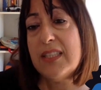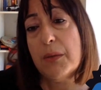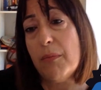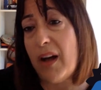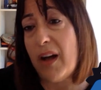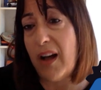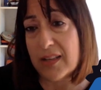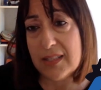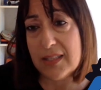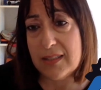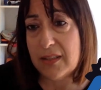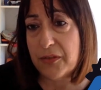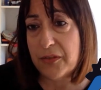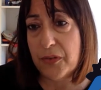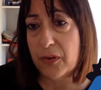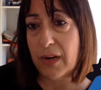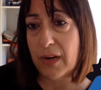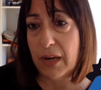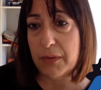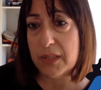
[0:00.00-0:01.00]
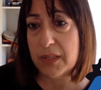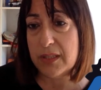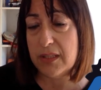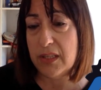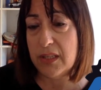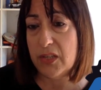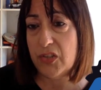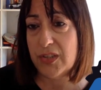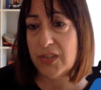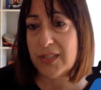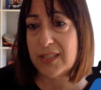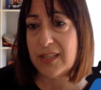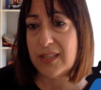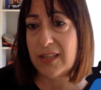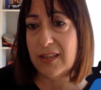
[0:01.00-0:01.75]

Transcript: it's a must for our teachers.